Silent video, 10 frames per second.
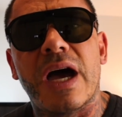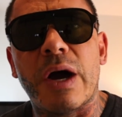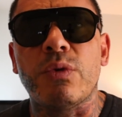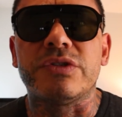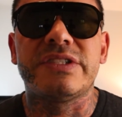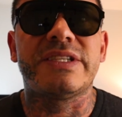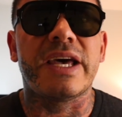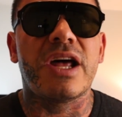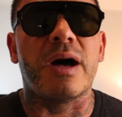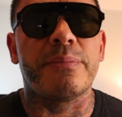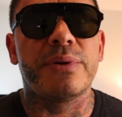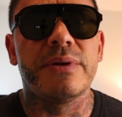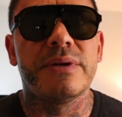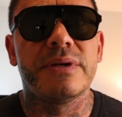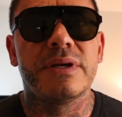I was set up.
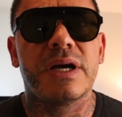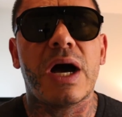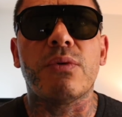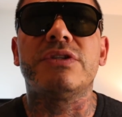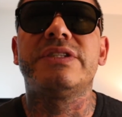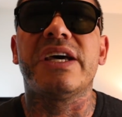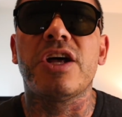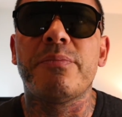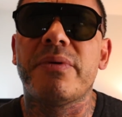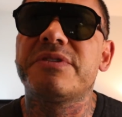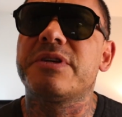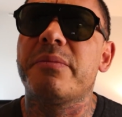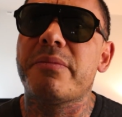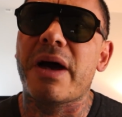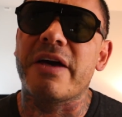I was set up with
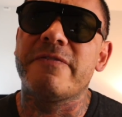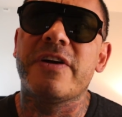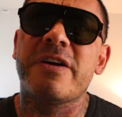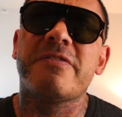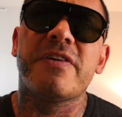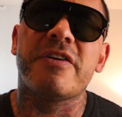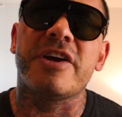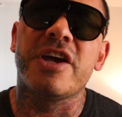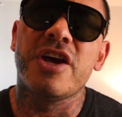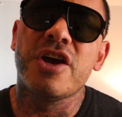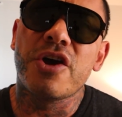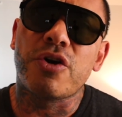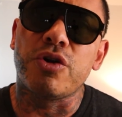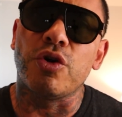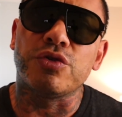some of my very, very
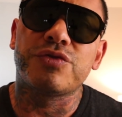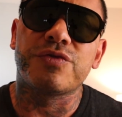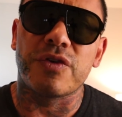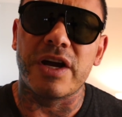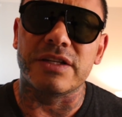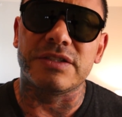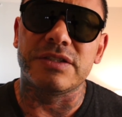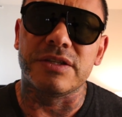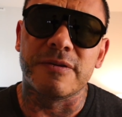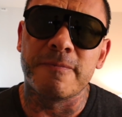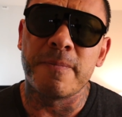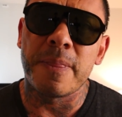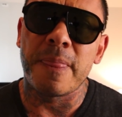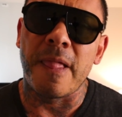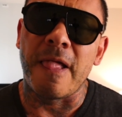close friends.
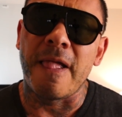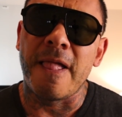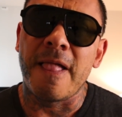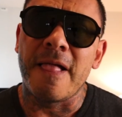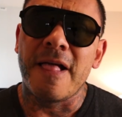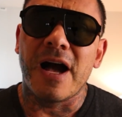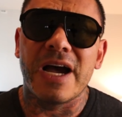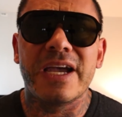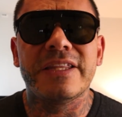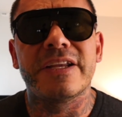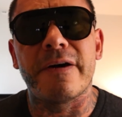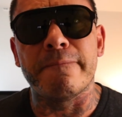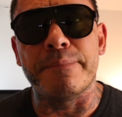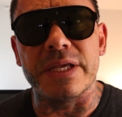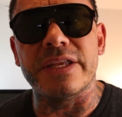I ended
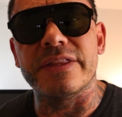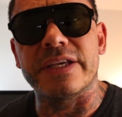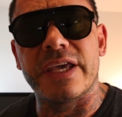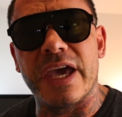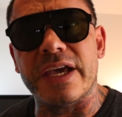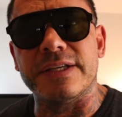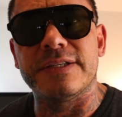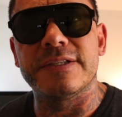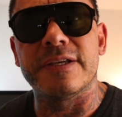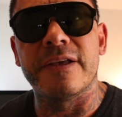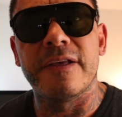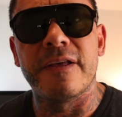up beating the case.